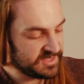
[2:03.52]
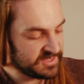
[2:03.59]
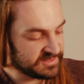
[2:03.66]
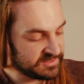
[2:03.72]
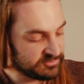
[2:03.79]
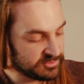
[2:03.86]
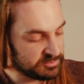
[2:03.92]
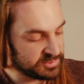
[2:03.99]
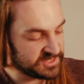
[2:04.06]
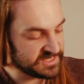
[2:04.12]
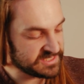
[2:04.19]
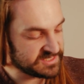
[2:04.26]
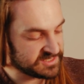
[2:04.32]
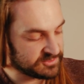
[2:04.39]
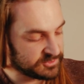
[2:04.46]
they've
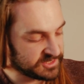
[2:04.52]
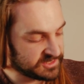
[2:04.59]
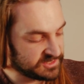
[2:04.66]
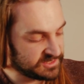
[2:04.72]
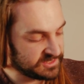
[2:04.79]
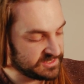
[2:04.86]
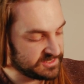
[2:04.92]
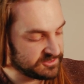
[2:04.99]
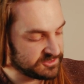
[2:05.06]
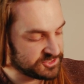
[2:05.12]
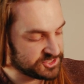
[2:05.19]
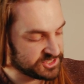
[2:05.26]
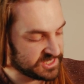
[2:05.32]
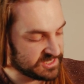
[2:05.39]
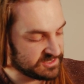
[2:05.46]
replaced it with a clear
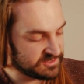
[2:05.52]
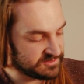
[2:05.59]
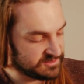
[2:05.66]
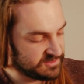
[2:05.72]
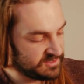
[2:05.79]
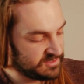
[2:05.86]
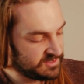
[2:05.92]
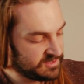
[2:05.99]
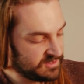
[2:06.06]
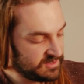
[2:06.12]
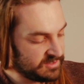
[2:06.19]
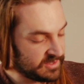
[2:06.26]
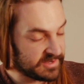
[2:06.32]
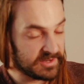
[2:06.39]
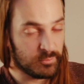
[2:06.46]
shell.
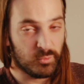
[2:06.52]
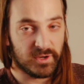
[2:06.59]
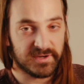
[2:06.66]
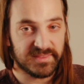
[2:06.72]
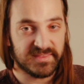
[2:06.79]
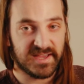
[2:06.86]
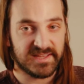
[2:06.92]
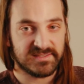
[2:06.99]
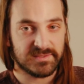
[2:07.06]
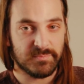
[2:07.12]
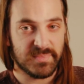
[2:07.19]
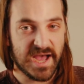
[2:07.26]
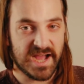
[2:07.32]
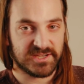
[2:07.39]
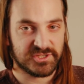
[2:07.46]
And I wanted that to
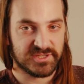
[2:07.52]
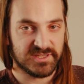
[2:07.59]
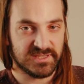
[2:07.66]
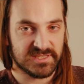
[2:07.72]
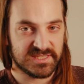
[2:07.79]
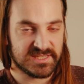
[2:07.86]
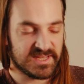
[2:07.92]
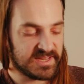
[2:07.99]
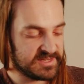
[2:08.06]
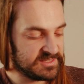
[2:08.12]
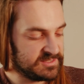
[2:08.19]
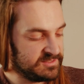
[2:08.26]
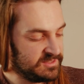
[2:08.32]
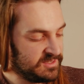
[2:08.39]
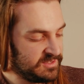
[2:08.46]
match the aesthetic
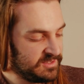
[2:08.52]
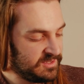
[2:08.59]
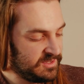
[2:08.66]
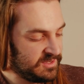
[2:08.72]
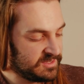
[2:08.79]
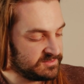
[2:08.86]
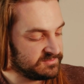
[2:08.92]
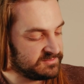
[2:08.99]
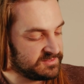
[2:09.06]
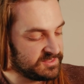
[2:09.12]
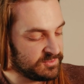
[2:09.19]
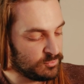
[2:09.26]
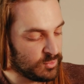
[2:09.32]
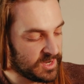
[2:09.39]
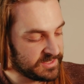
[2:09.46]
of
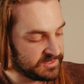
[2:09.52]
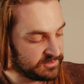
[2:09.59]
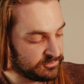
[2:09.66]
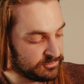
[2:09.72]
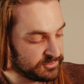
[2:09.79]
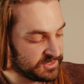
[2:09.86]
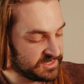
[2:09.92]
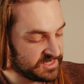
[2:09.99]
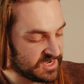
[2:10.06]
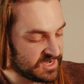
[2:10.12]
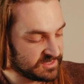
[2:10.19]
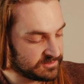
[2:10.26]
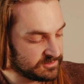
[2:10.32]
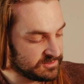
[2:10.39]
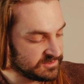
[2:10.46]
the white and green
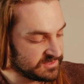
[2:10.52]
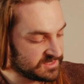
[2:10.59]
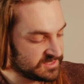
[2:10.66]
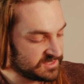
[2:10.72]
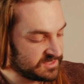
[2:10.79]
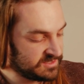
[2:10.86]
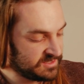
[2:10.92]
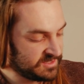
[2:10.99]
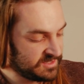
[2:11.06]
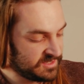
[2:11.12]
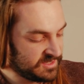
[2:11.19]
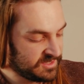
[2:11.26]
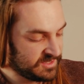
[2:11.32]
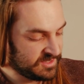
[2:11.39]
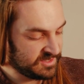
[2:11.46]
goggles.
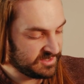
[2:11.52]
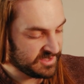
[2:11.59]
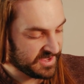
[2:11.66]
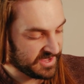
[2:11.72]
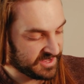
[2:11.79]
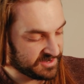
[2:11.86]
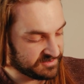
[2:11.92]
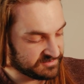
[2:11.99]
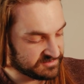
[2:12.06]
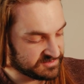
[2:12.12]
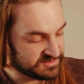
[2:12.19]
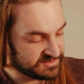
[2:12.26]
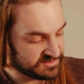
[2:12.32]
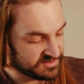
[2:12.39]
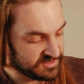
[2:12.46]
And
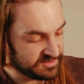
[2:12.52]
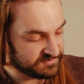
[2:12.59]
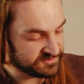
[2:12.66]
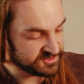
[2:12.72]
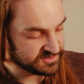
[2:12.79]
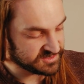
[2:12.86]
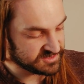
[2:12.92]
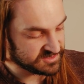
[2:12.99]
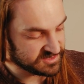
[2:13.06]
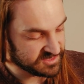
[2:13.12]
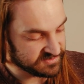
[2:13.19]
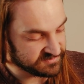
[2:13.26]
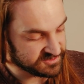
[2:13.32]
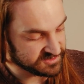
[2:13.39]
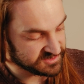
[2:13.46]
they've just
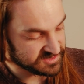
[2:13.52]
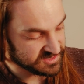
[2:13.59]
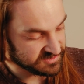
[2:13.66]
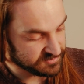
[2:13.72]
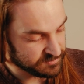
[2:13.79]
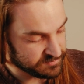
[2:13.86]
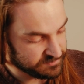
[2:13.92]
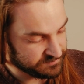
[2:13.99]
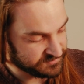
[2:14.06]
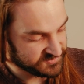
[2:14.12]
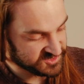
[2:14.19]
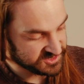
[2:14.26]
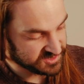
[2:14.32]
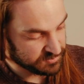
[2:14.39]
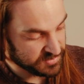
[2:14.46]
done
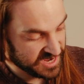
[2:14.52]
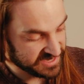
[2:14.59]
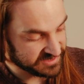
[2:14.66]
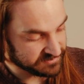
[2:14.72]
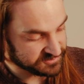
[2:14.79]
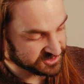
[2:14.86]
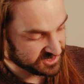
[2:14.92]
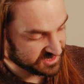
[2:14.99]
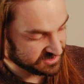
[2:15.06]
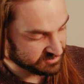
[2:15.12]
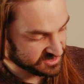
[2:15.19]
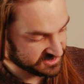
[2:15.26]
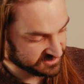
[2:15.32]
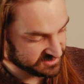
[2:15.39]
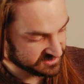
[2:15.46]
a bang up job.
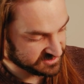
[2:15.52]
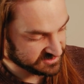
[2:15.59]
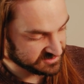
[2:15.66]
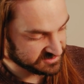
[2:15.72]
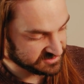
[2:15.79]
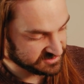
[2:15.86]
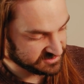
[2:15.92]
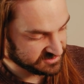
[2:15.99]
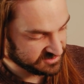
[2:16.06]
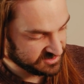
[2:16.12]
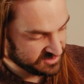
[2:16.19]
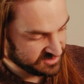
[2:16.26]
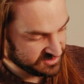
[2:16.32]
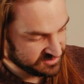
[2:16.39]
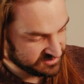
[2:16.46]
Like this is
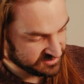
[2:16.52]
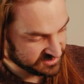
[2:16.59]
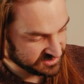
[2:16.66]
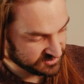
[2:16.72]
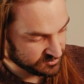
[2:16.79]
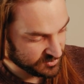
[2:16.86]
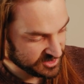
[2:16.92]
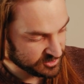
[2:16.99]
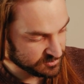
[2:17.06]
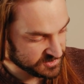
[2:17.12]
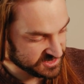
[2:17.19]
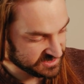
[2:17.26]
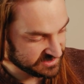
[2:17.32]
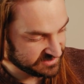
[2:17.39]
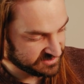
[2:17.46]
well
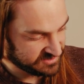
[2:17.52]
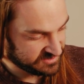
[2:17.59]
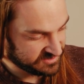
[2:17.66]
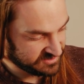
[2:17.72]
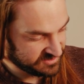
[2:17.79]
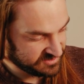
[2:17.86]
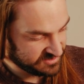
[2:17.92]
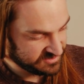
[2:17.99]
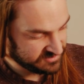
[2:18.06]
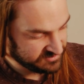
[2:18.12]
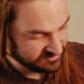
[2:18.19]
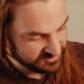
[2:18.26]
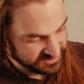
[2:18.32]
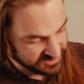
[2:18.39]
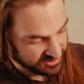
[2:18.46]
made.
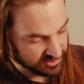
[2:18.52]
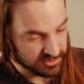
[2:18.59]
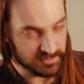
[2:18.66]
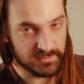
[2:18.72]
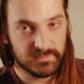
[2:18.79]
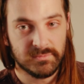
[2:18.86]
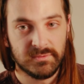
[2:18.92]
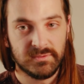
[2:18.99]
So